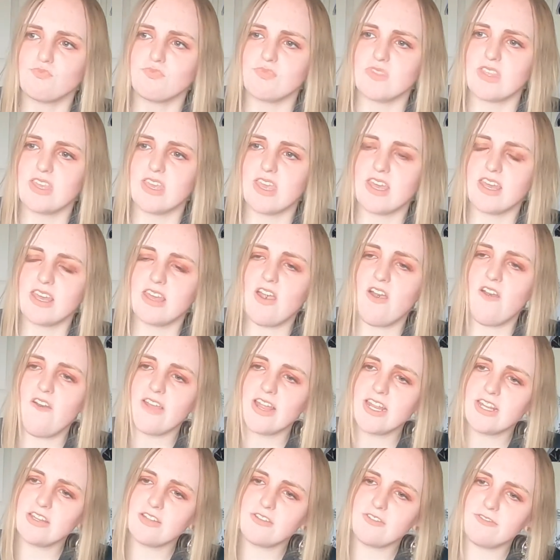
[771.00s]
it kind
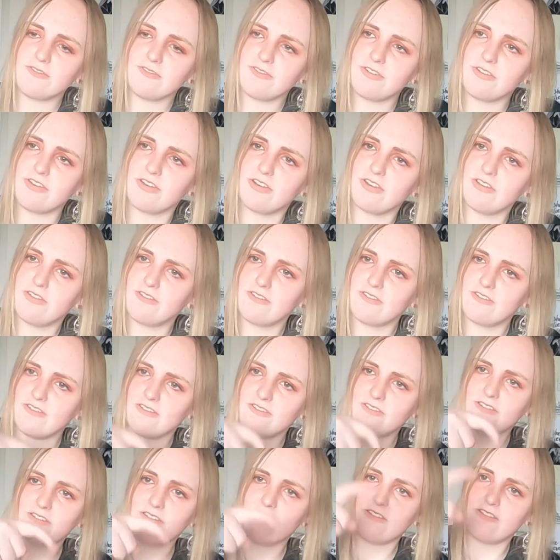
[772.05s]

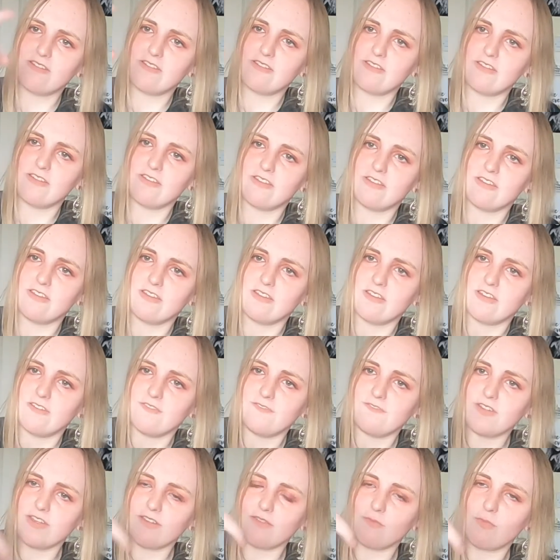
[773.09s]

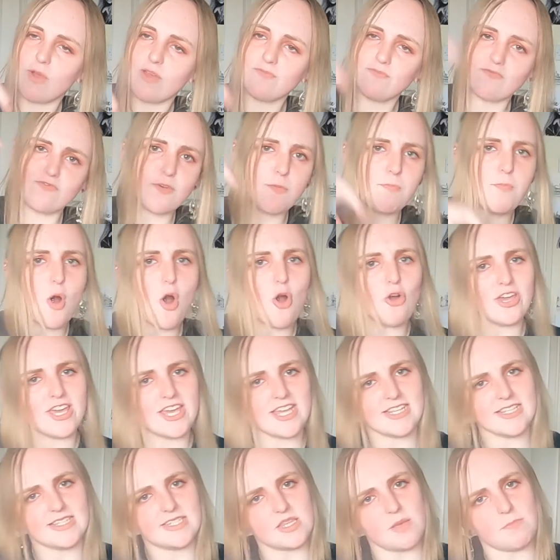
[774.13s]
of, when the
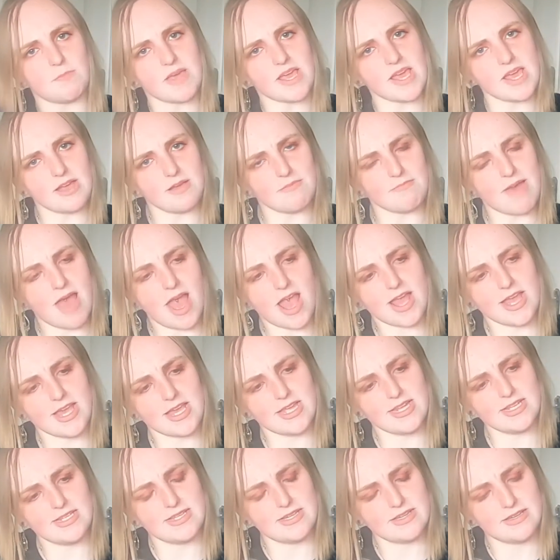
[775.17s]
pockets are being made,